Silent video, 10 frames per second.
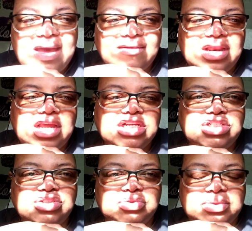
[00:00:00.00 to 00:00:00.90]
having
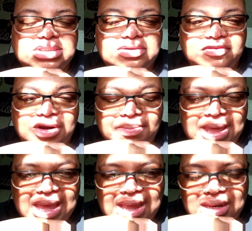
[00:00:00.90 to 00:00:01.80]
issues with severe
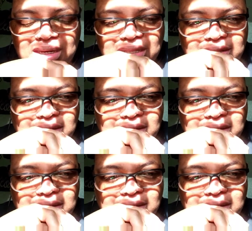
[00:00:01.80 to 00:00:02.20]
pain.